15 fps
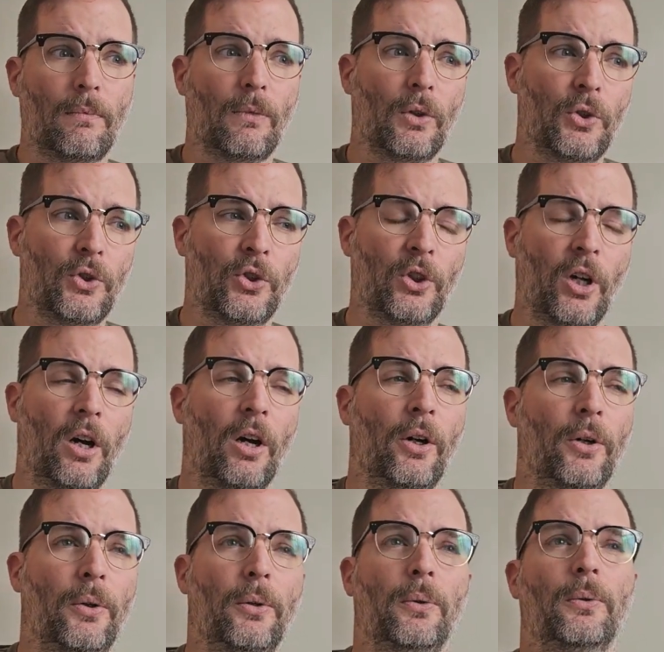
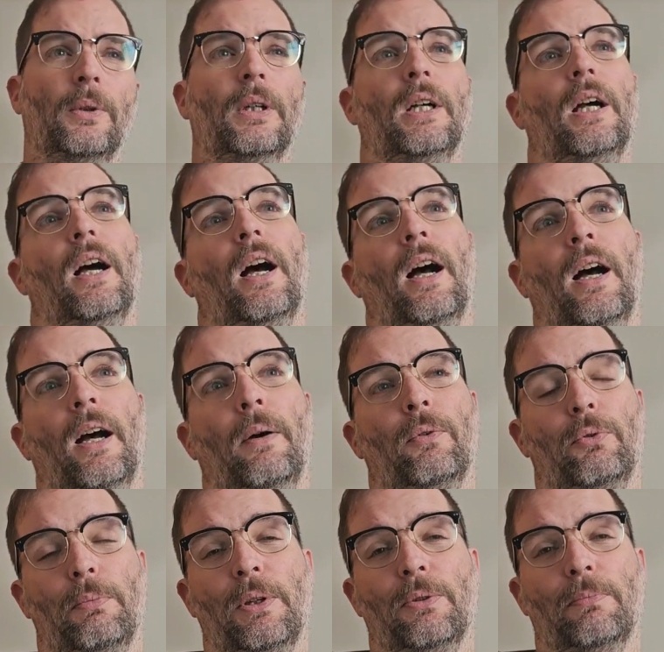So, uh,
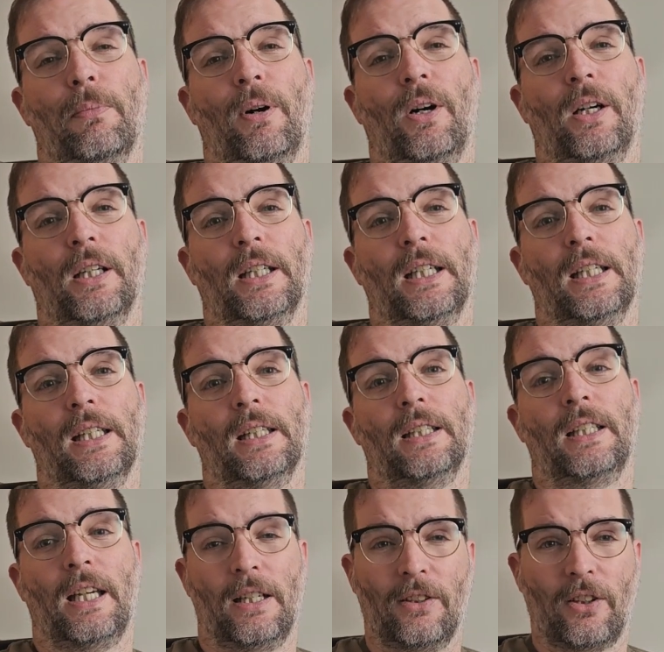which means my
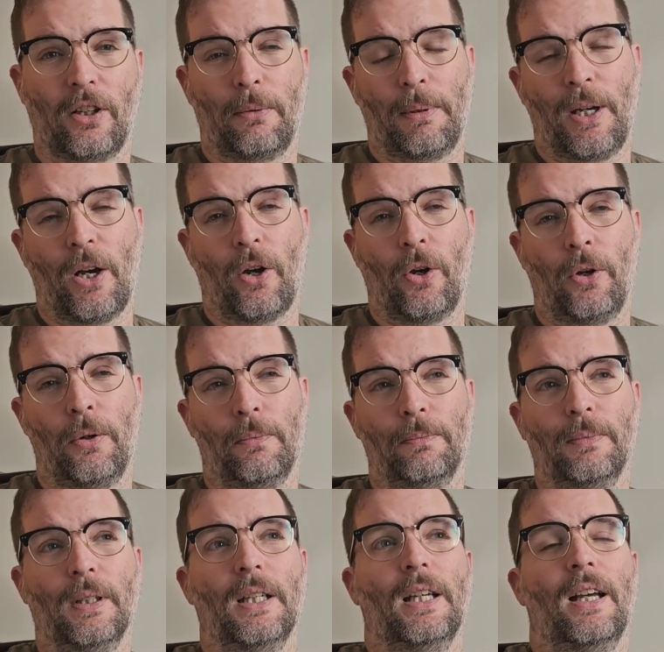kid's going to be home
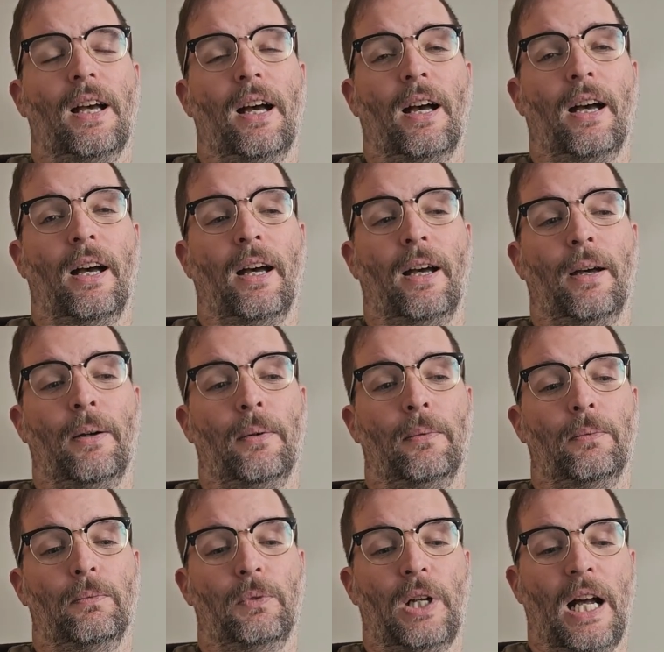
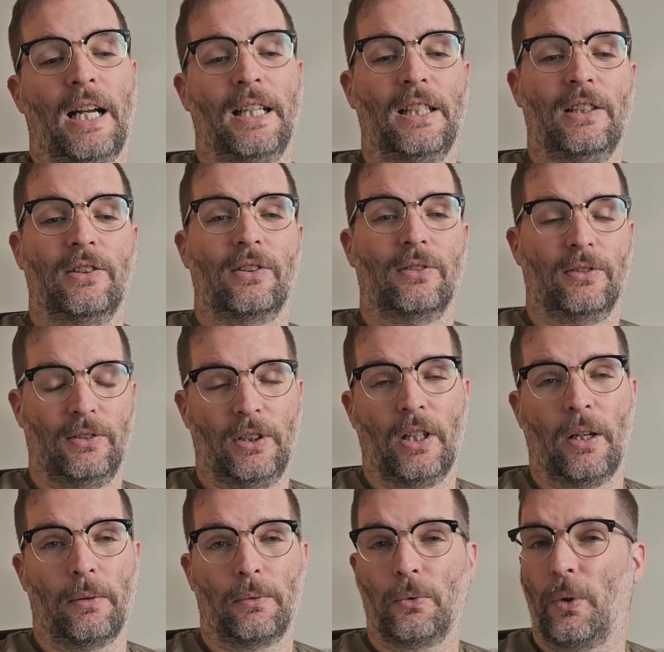um, and he's, you
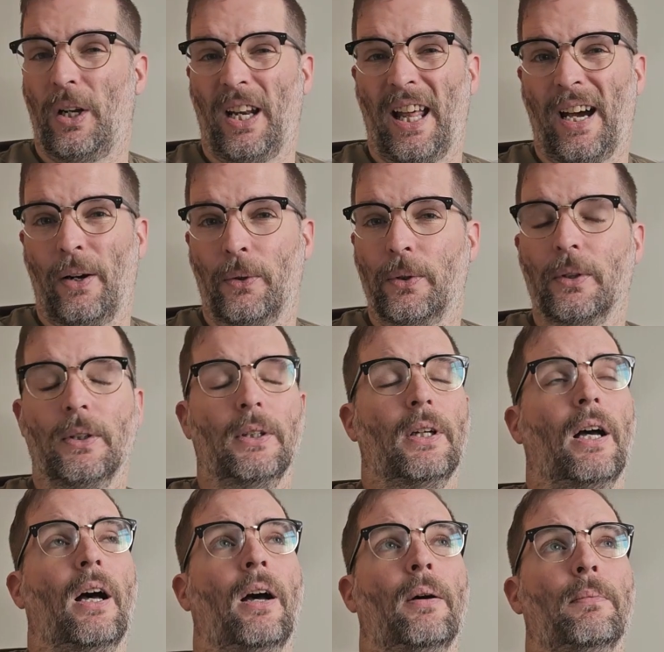know, quite loud.
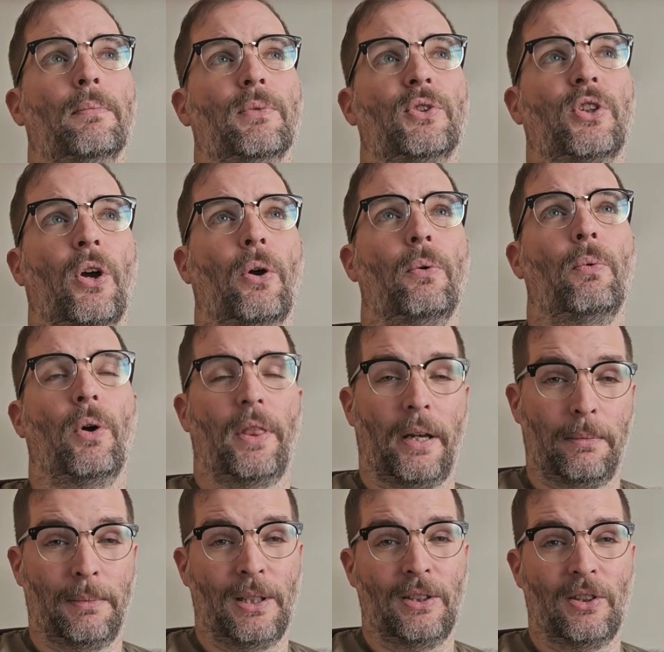Um, so what
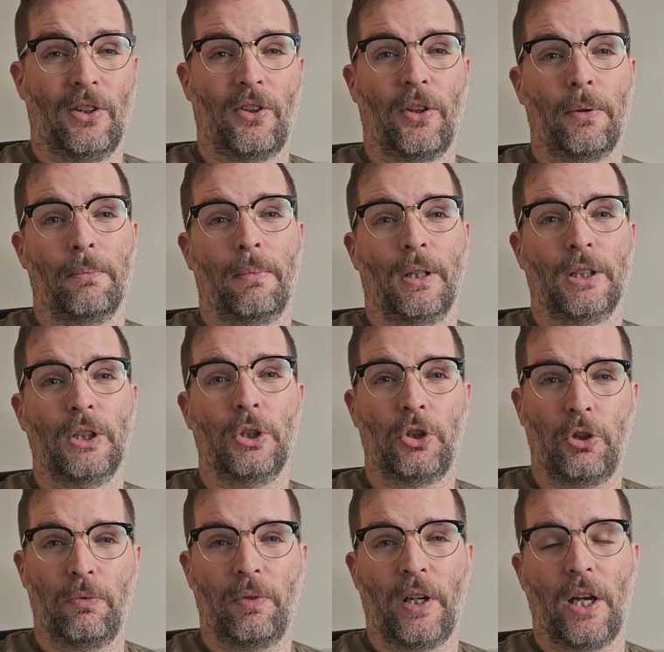that means is that my
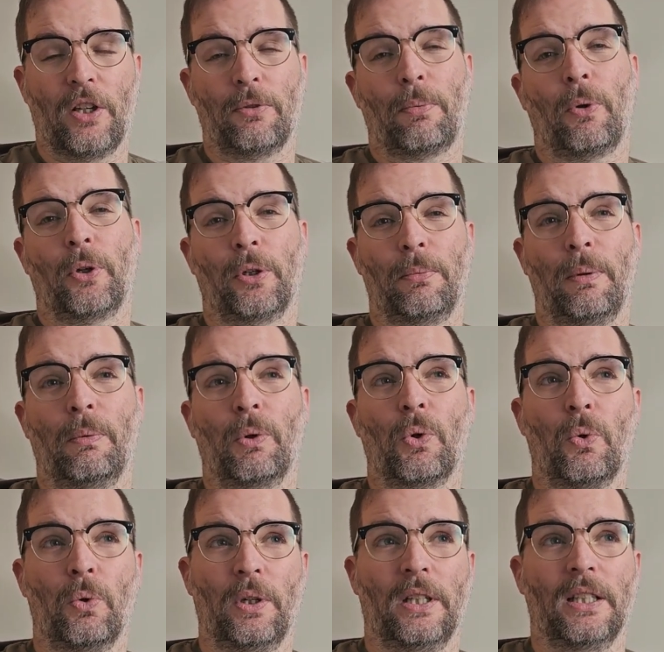YouTube videos are probably going to be
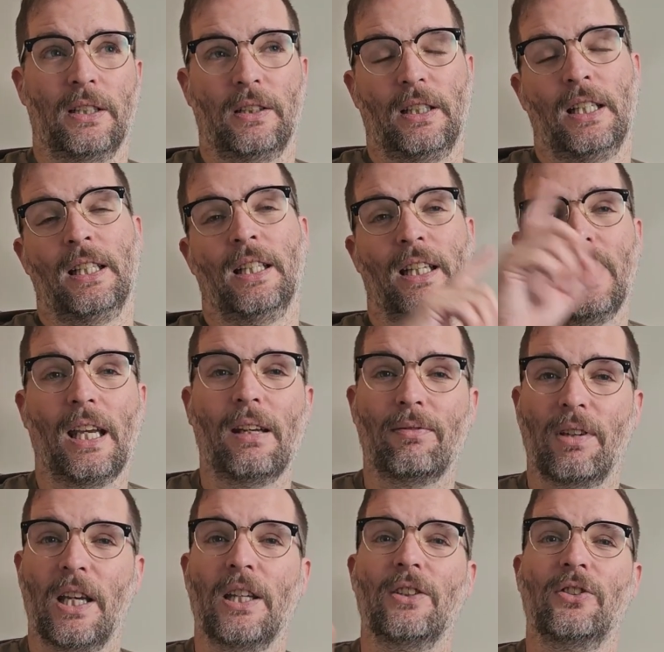recorded in the
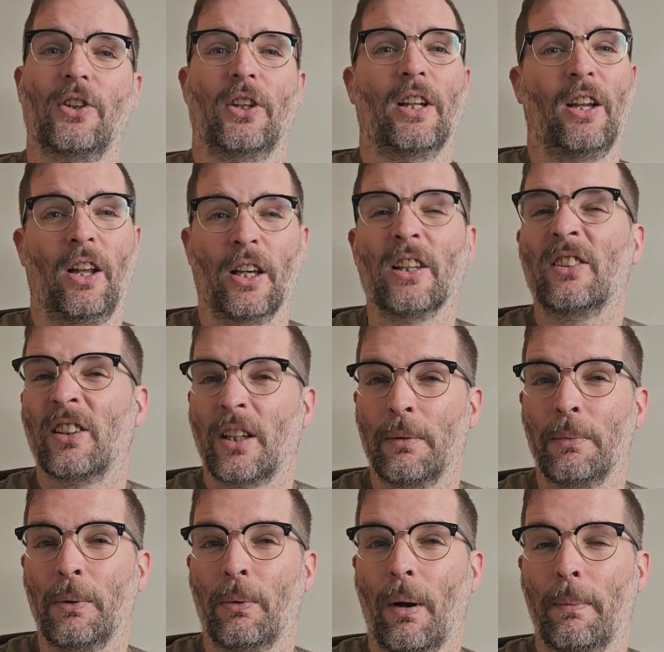evening, so the lighting's going to
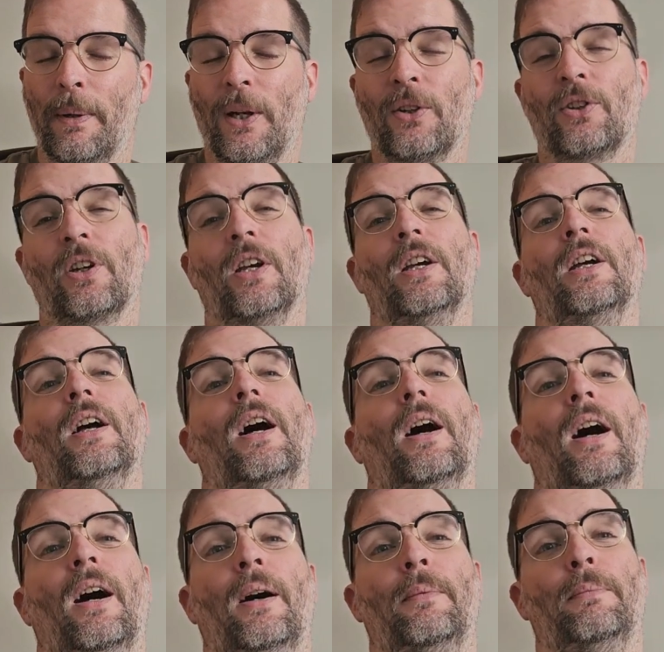be rubbish.
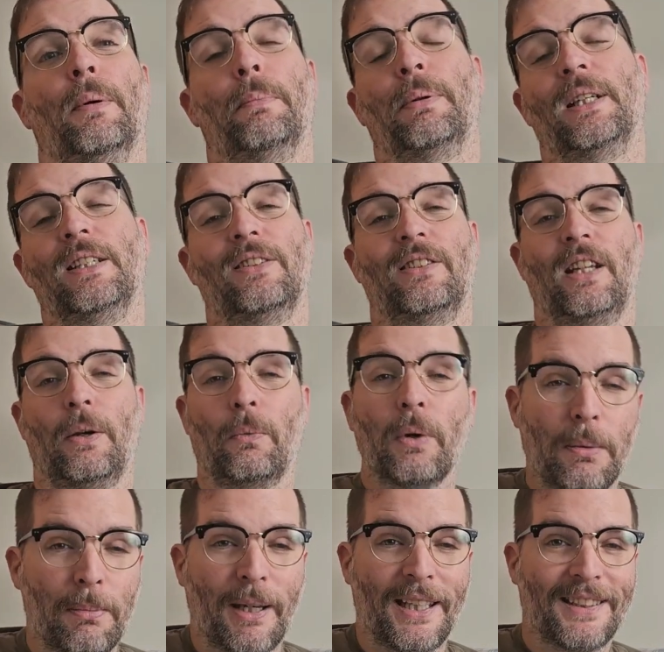Um, but please stick
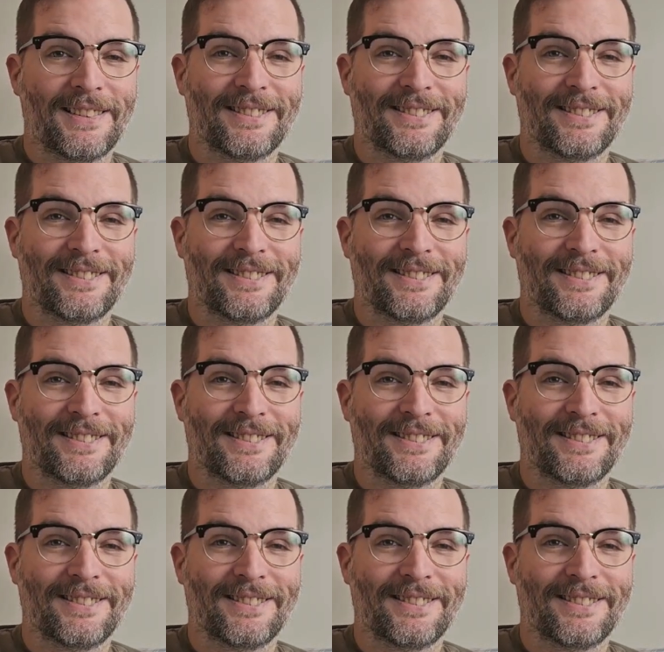with me.